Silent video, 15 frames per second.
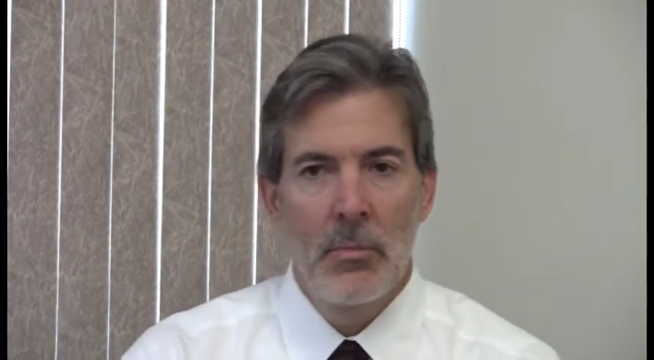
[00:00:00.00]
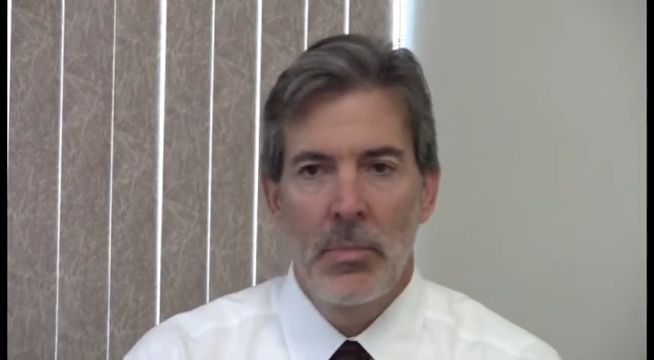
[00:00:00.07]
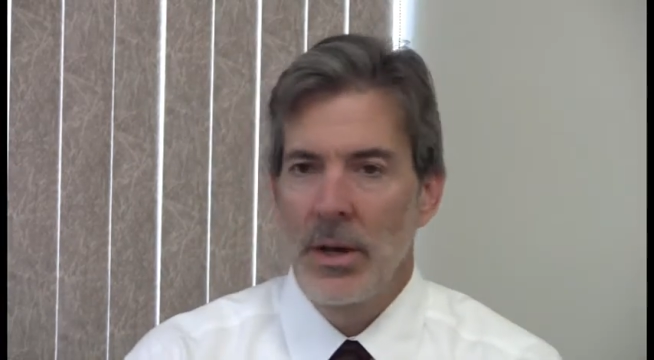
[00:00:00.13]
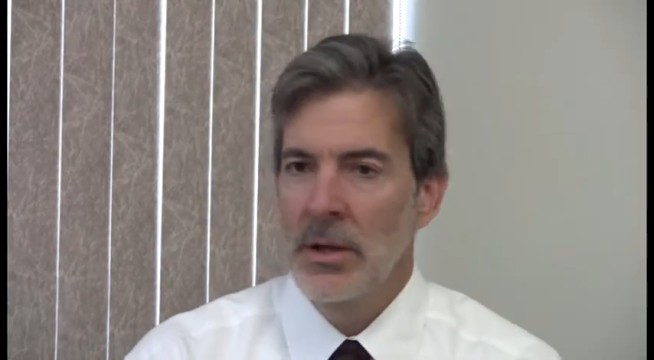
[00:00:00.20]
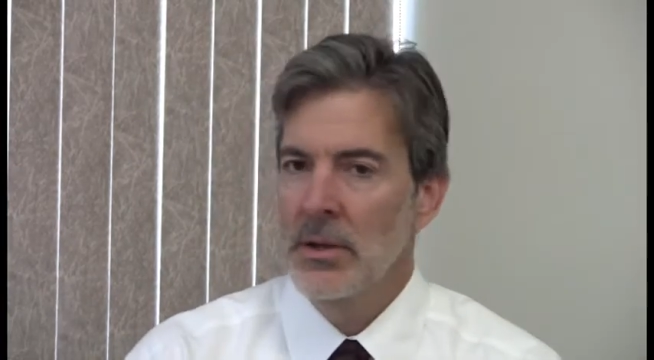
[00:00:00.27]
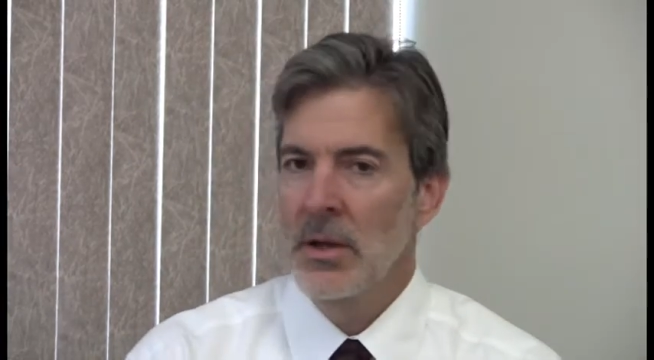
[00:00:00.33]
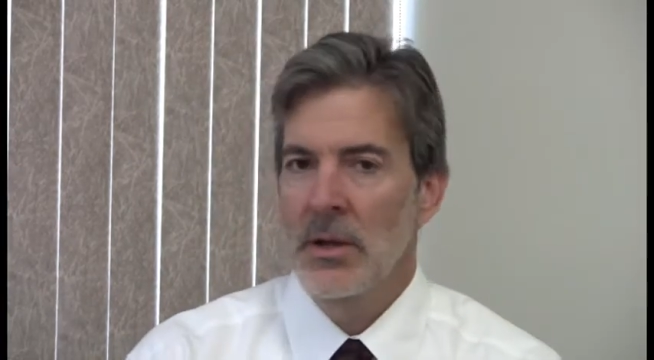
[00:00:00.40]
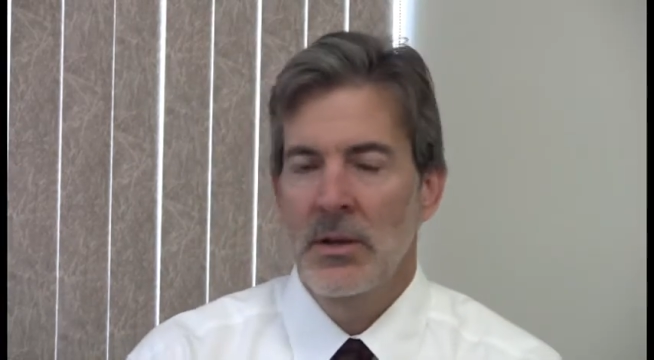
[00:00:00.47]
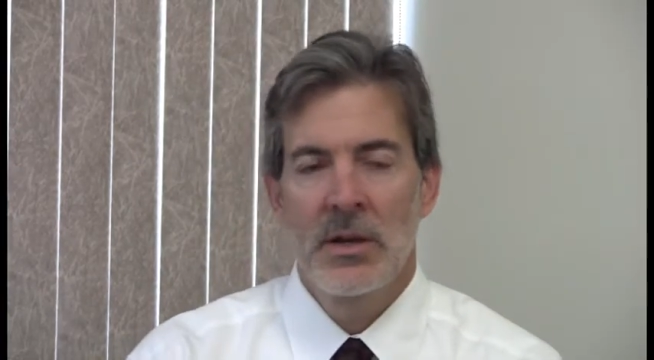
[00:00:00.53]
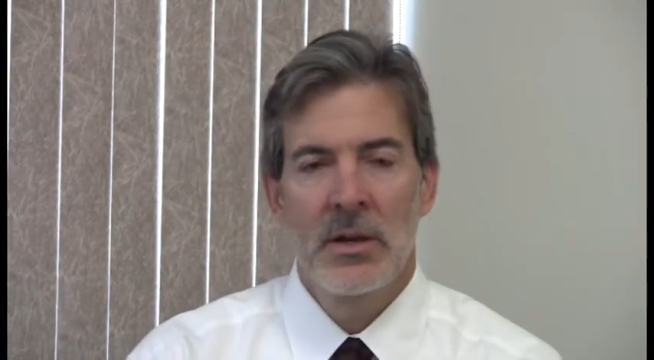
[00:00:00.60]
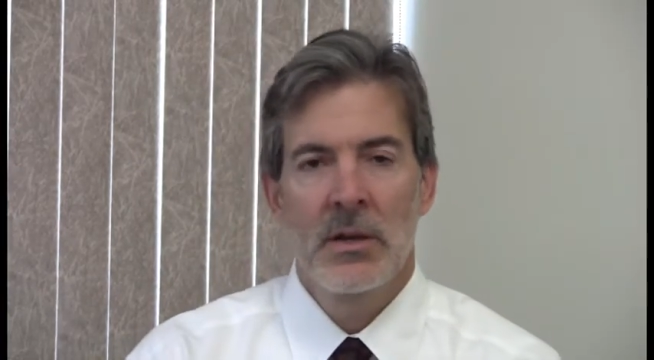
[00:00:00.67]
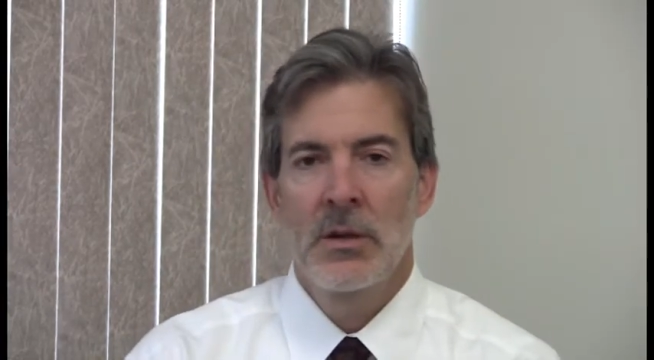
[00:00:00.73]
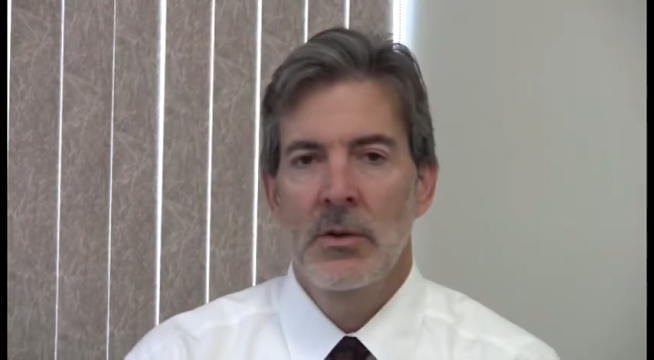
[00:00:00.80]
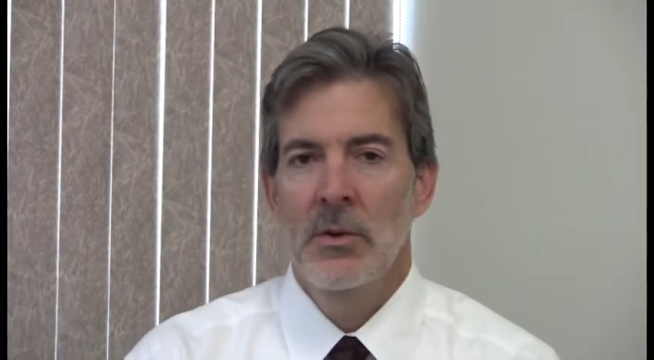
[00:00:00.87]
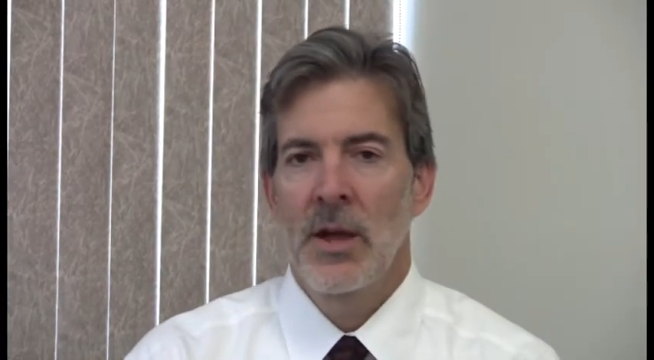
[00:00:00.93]
but
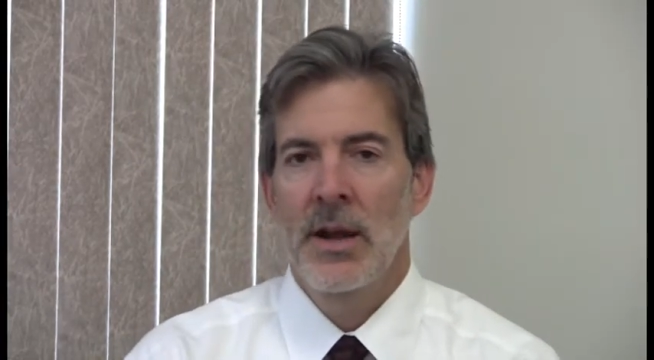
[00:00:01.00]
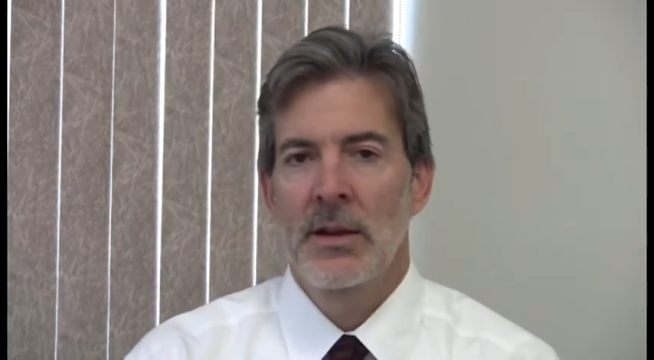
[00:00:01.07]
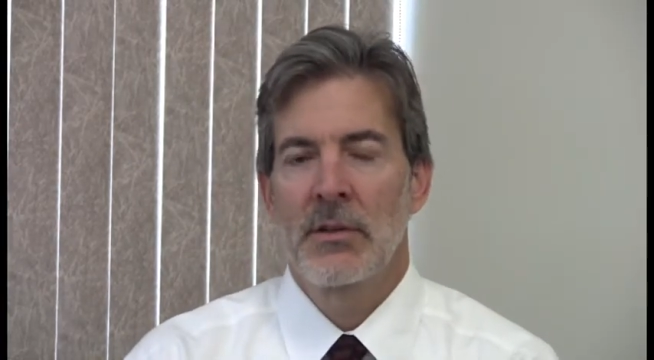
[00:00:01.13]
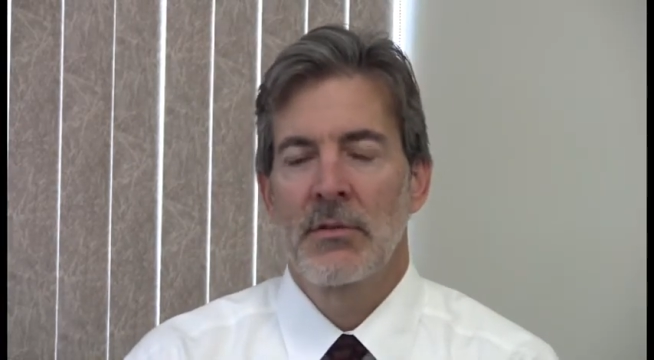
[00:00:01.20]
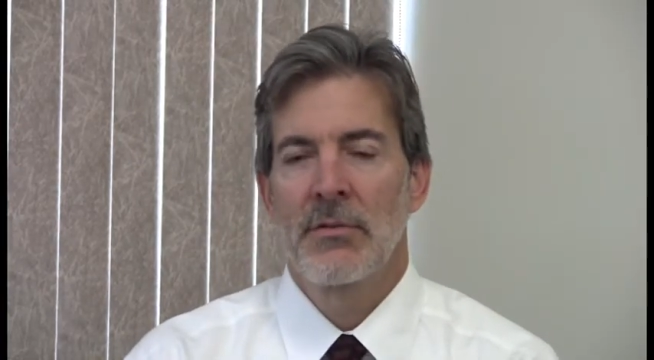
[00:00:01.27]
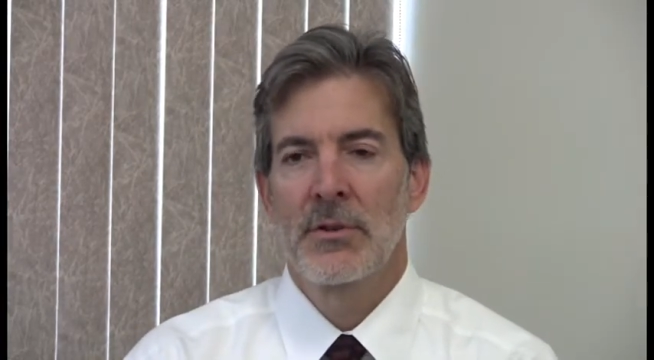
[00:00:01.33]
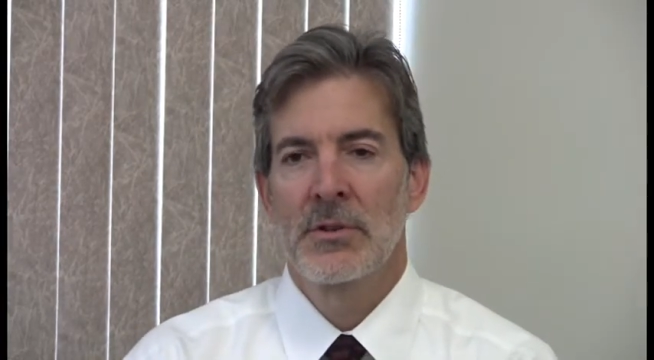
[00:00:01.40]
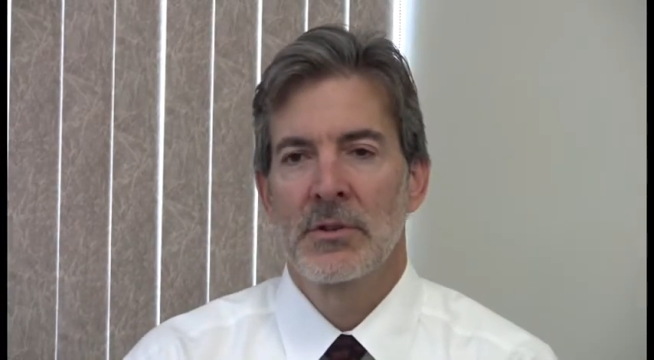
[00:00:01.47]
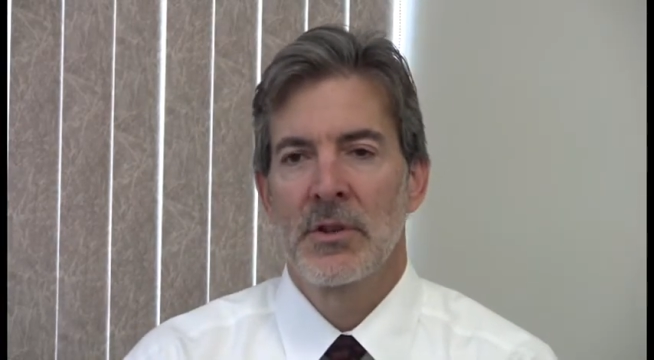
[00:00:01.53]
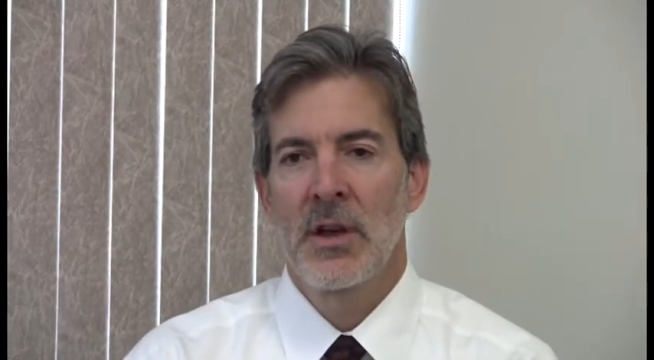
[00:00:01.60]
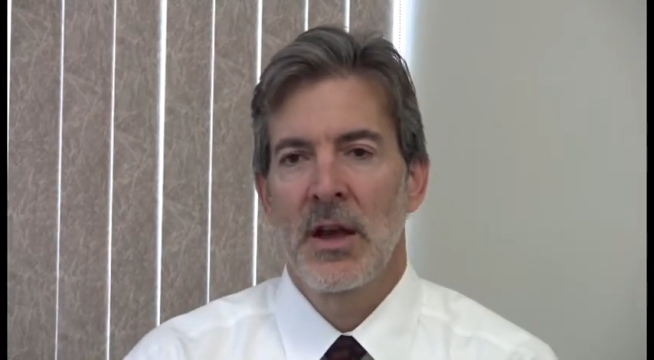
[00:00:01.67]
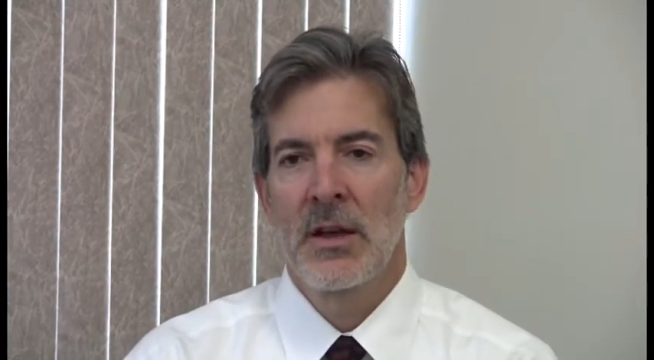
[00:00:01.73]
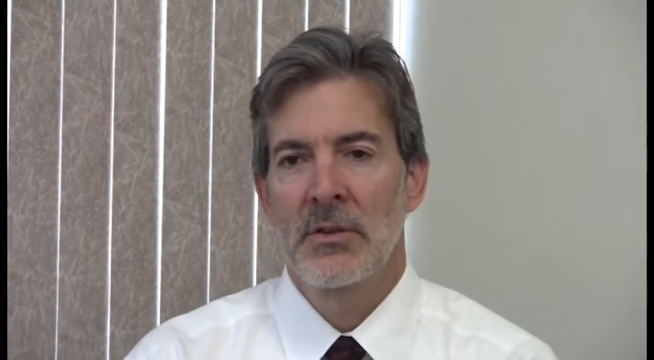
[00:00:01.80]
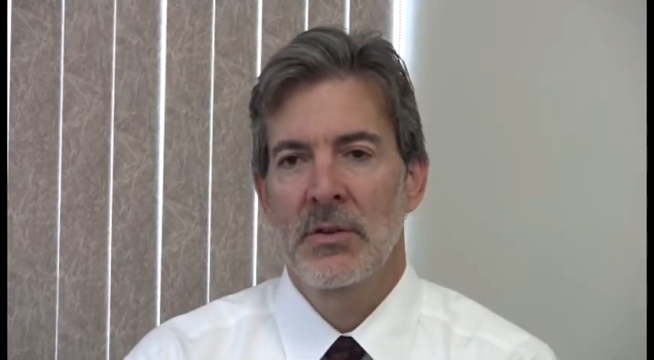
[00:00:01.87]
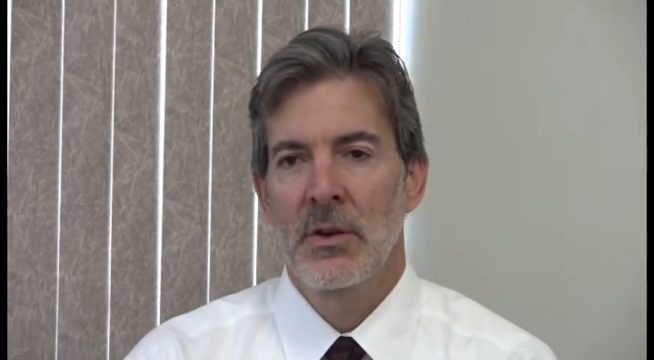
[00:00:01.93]
didn't do like the first
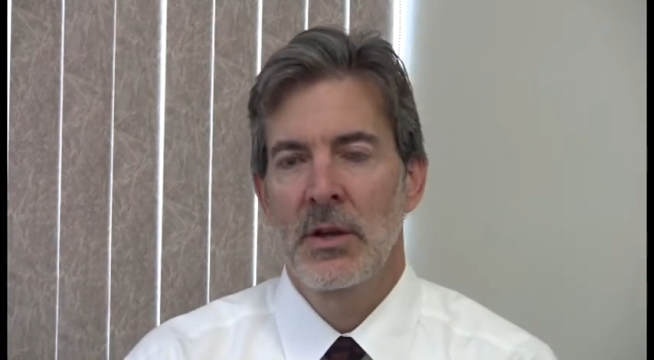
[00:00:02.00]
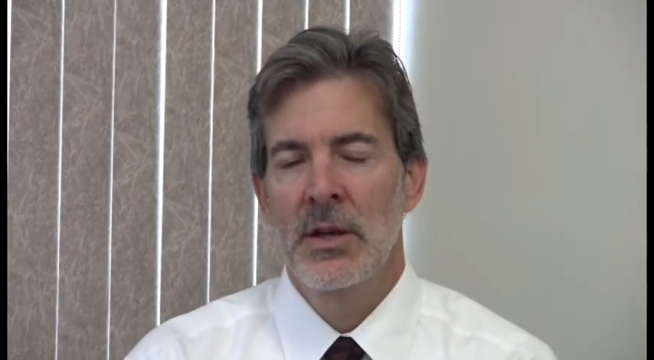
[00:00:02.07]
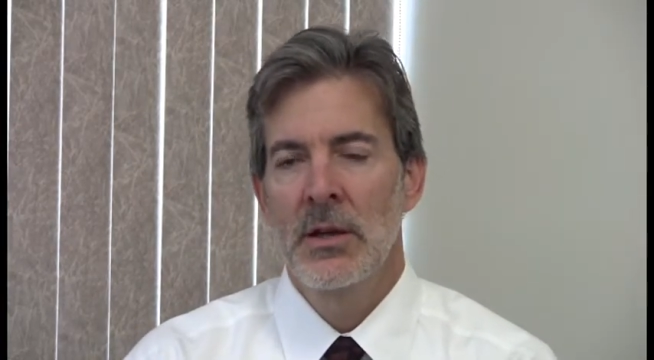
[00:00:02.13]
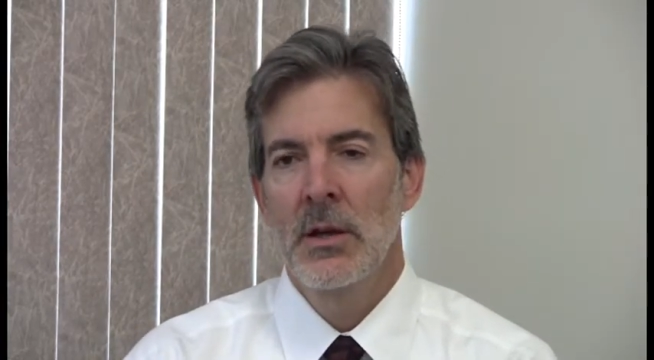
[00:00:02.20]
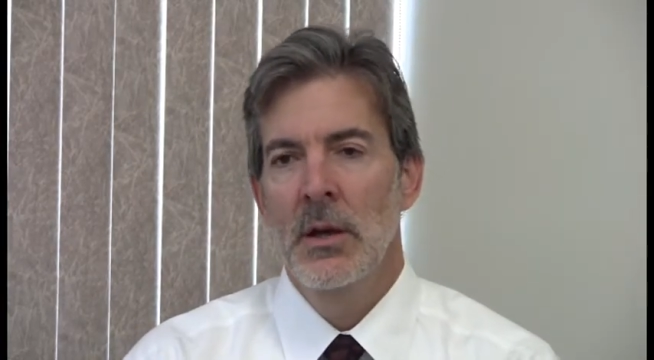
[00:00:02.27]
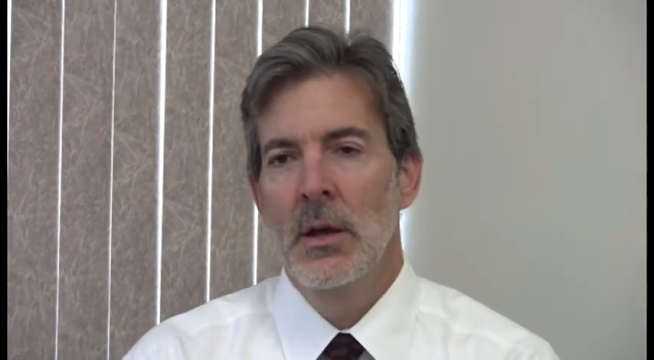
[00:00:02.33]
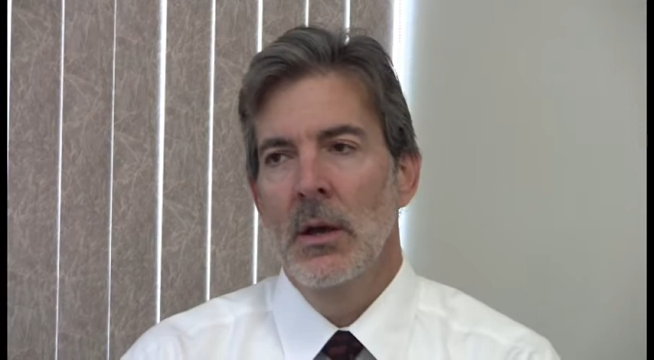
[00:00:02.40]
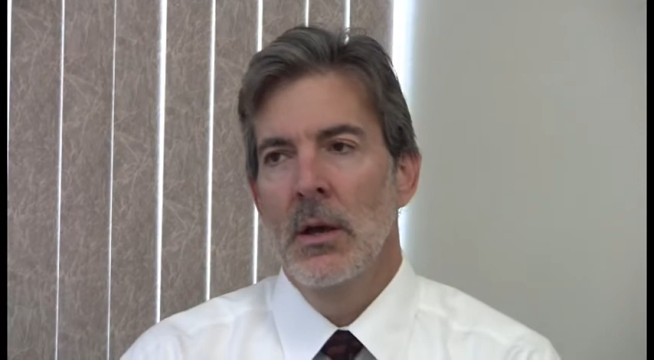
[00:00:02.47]
guy. So he